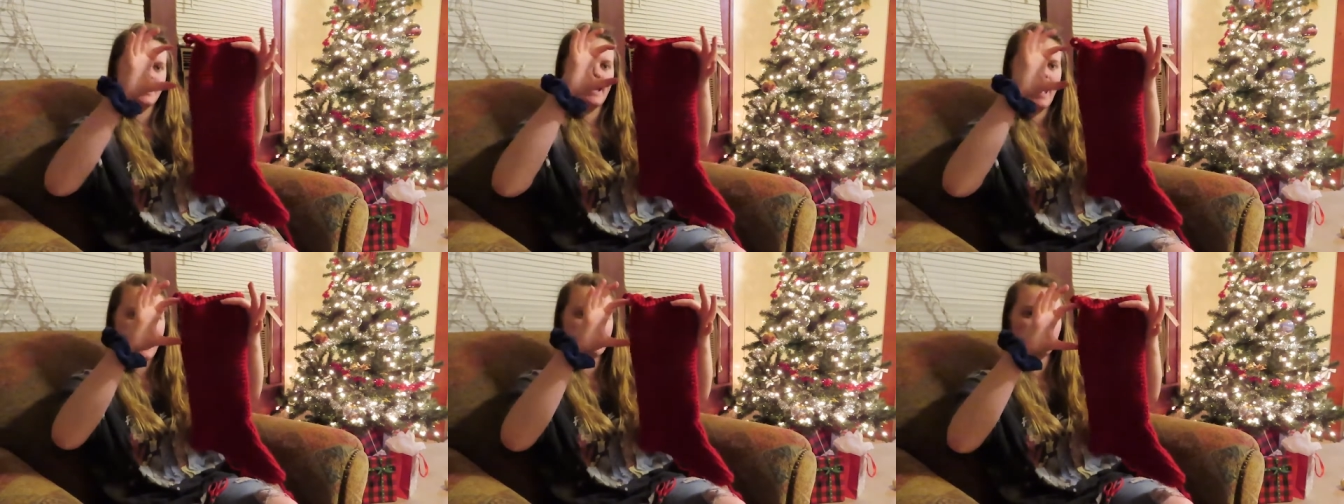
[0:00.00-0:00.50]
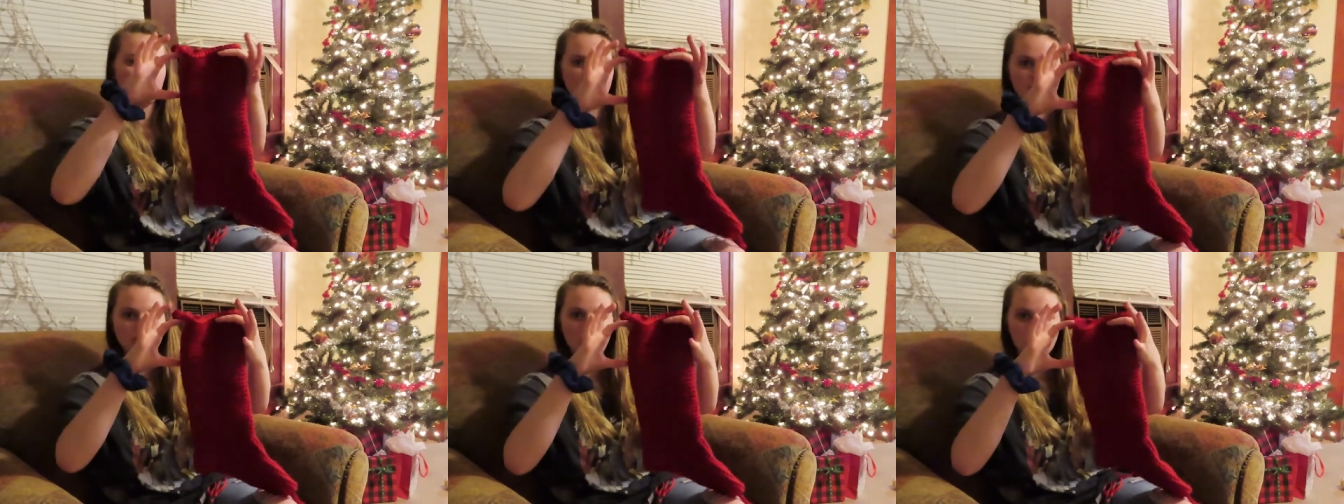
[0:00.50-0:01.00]
I have a
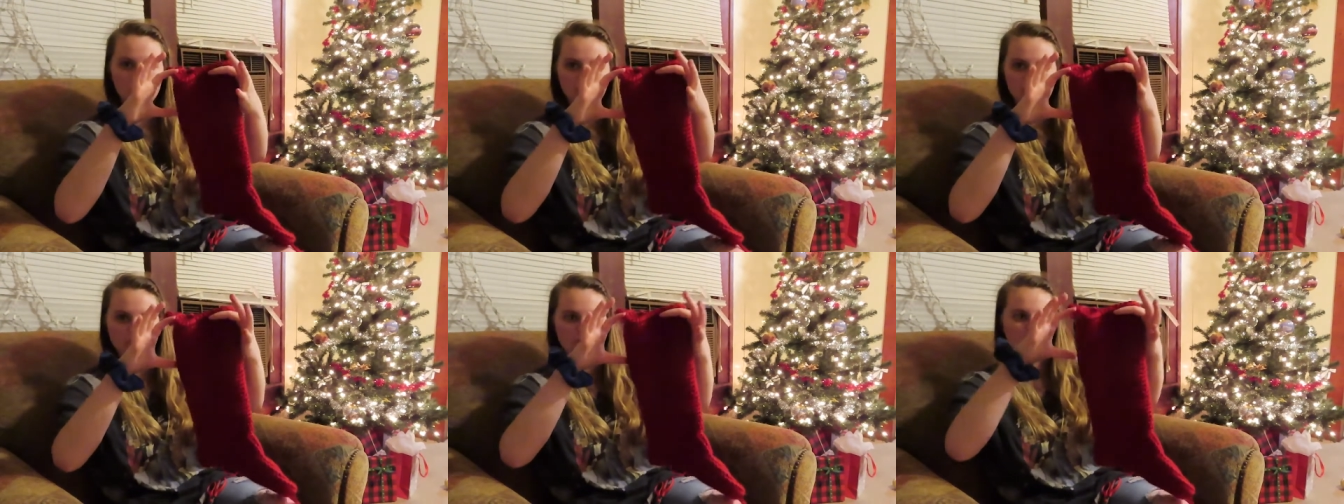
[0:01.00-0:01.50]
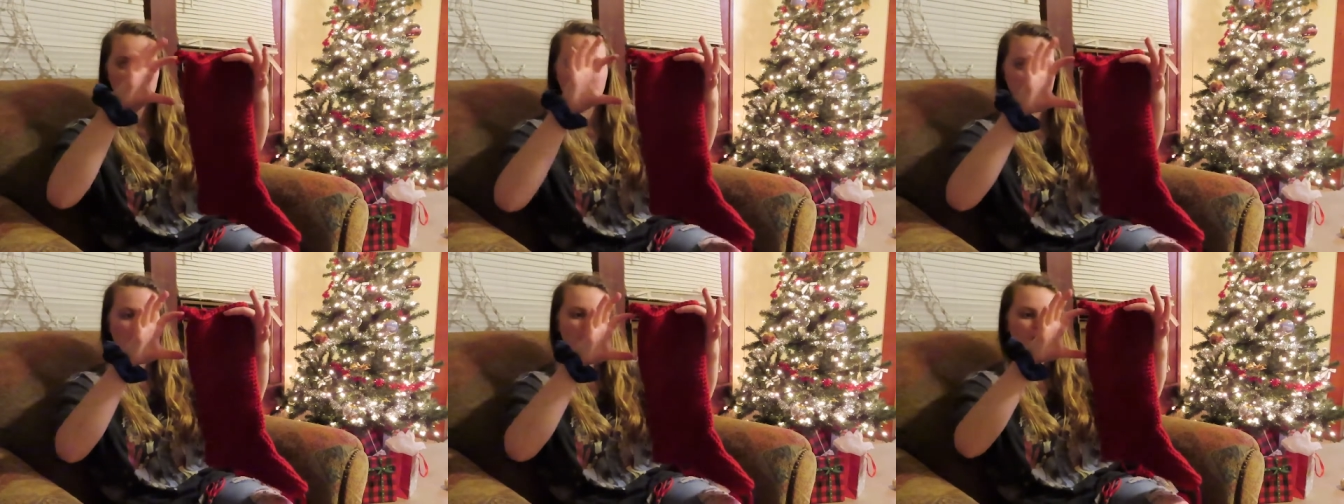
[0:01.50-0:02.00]
big bulk of the
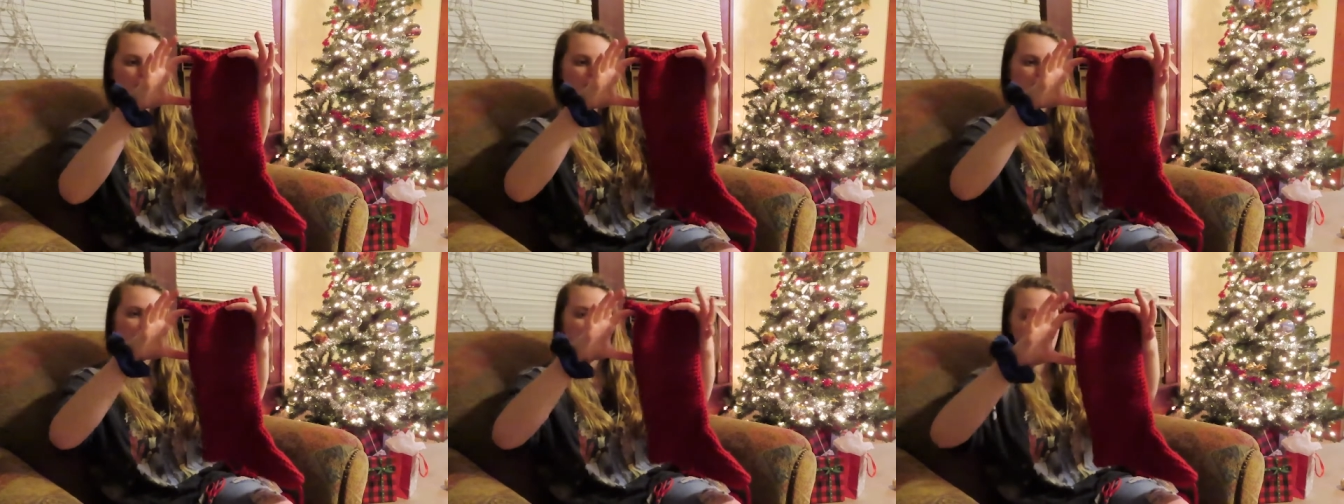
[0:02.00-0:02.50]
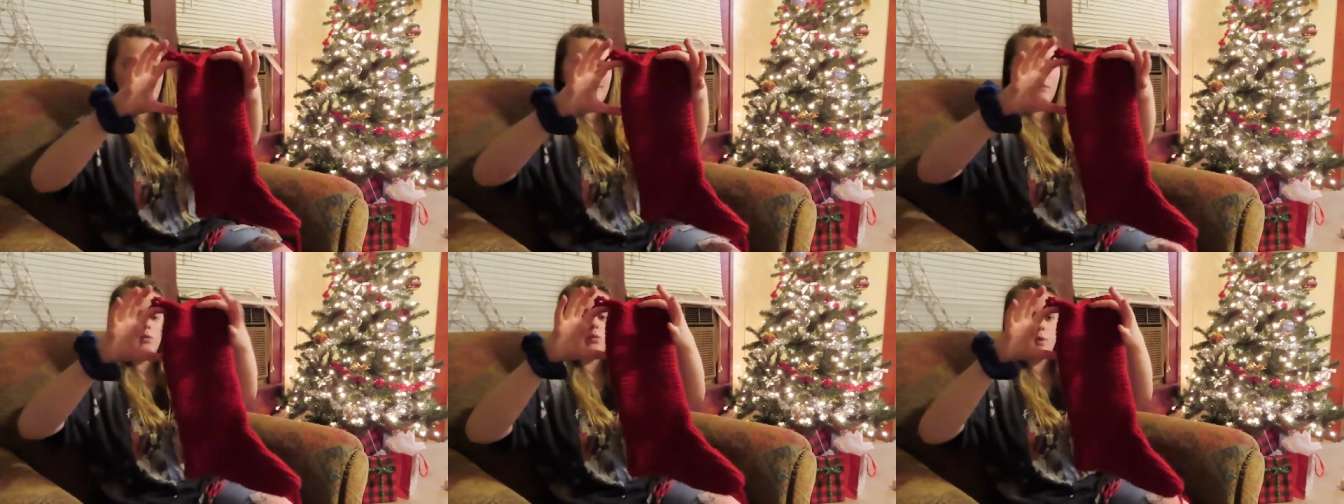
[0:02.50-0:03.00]
top um,